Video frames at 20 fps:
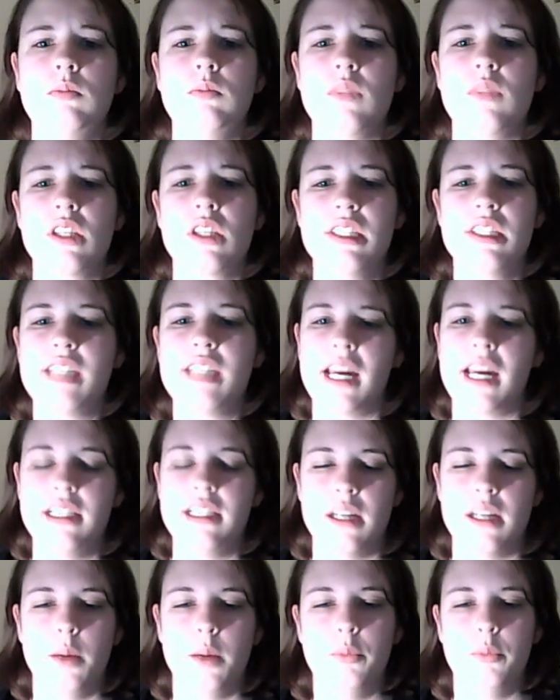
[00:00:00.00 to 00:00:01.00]
signed
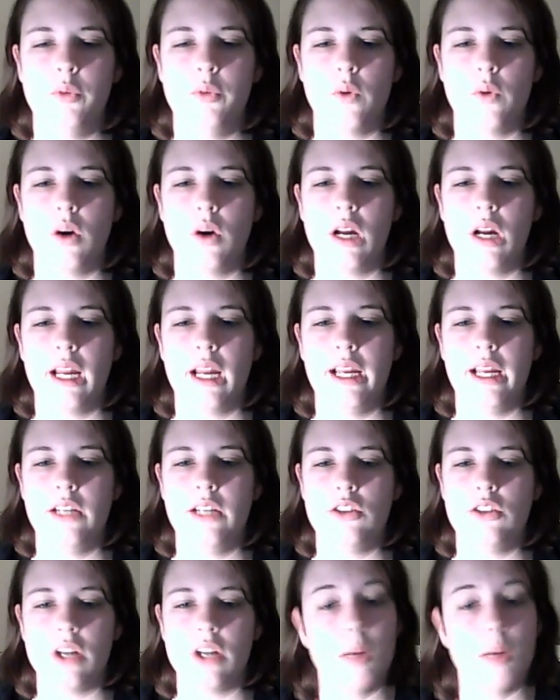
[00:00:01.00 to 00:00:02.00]
up for a
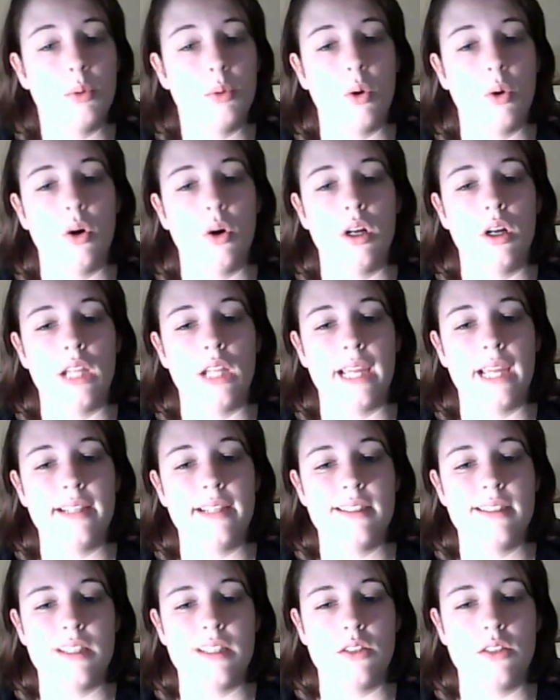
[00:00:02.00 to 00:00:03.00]
Job Corps like
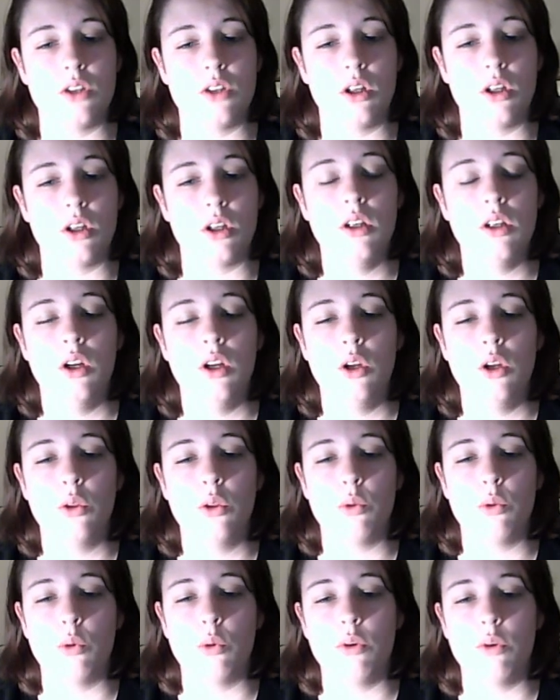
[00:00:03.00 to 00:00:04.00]
center
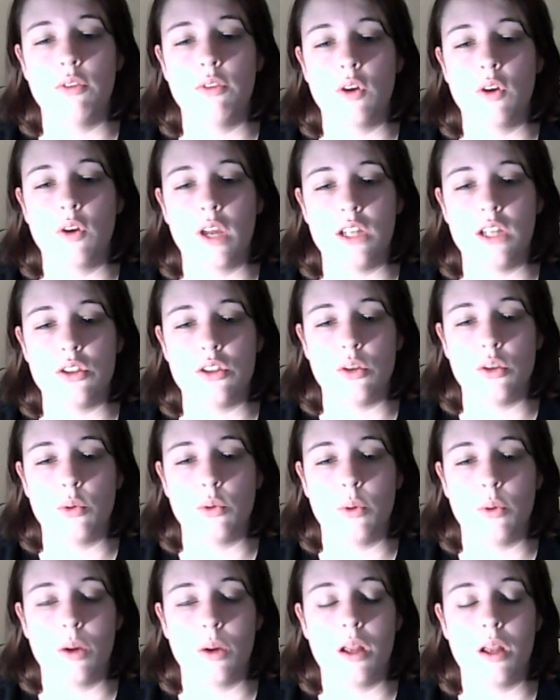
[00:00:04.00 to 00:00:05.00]
through a
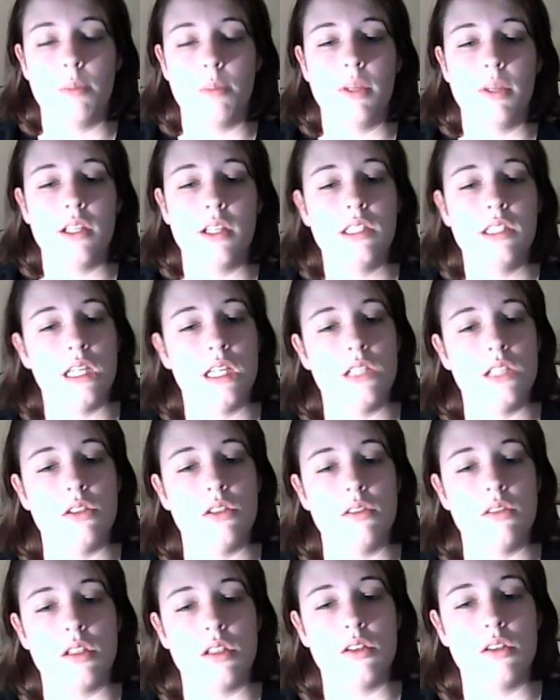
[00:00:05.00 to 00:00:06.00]
vocational rehabilitation
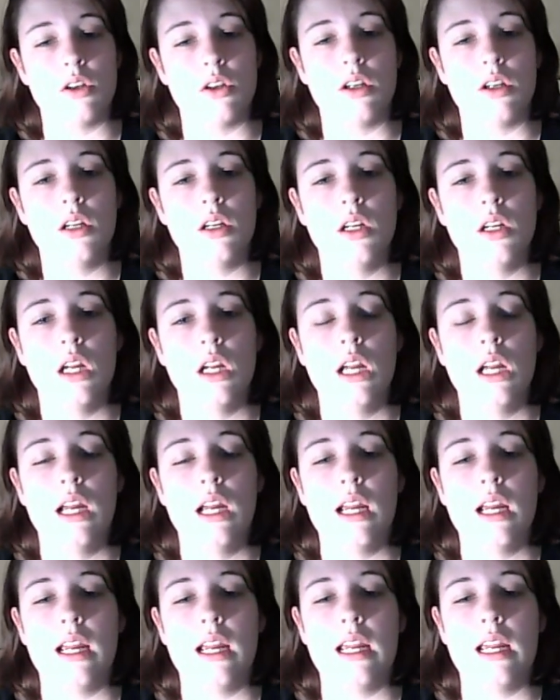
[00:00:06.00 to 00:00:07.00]
center.
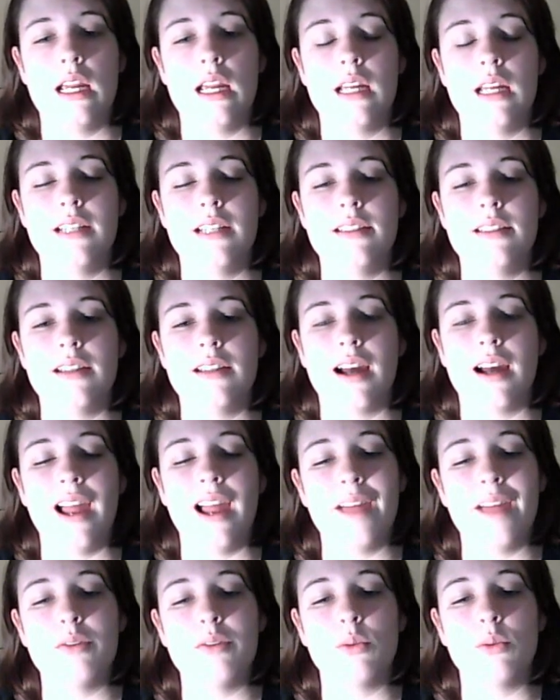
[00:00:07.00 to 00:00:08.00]
And I
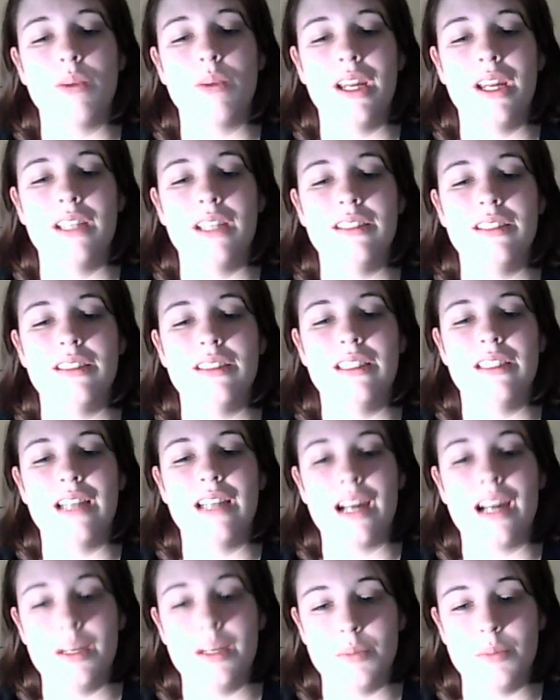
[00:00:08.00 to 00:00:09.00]
have to wait
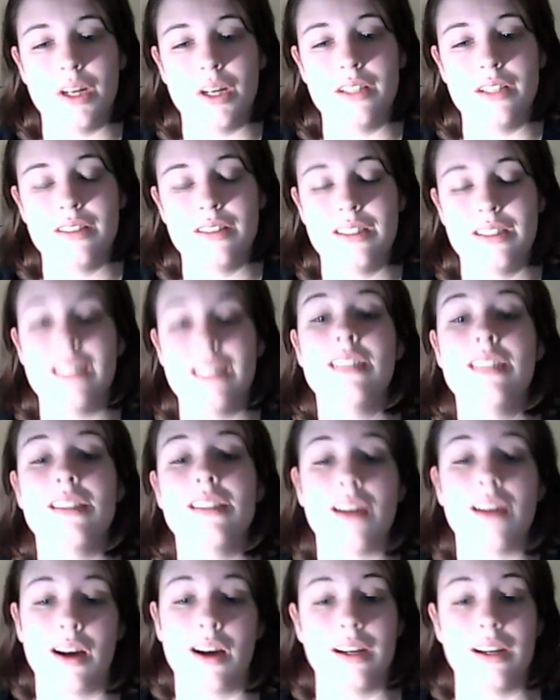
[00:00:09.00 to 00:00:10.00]
9 months since
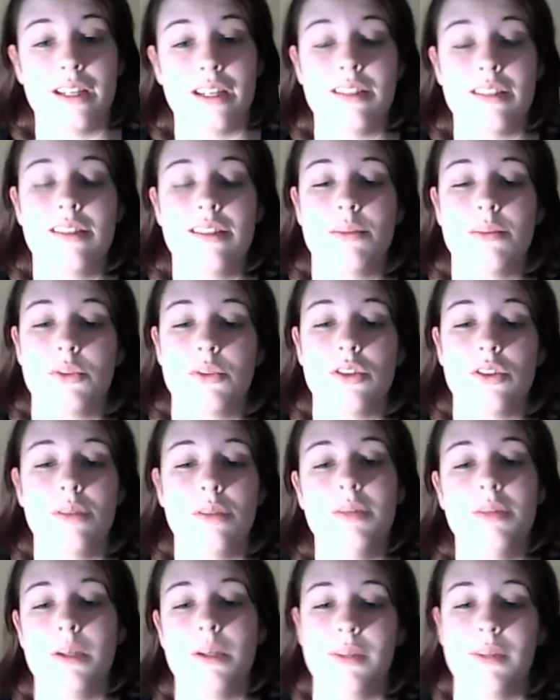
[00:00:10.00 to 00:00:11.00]
August, which I'm
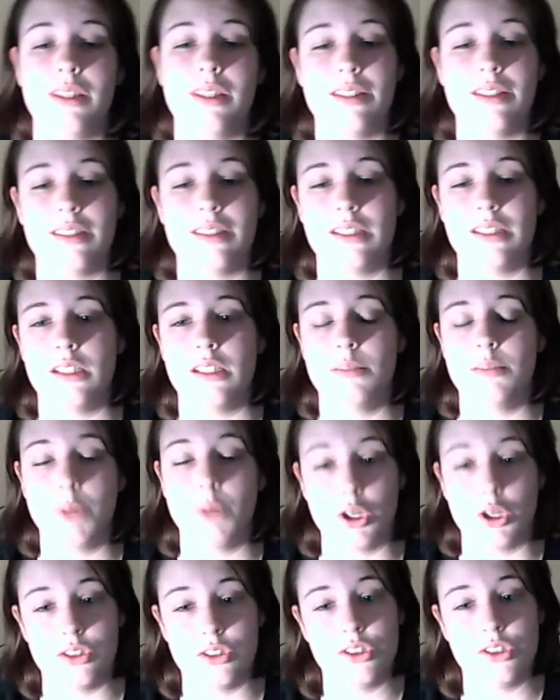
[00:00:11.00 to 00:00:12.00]
taping this in
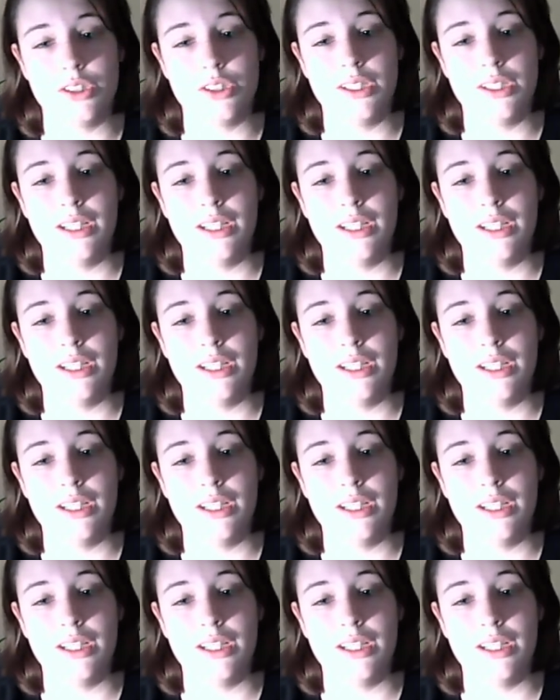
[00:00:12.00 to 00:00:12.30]
March.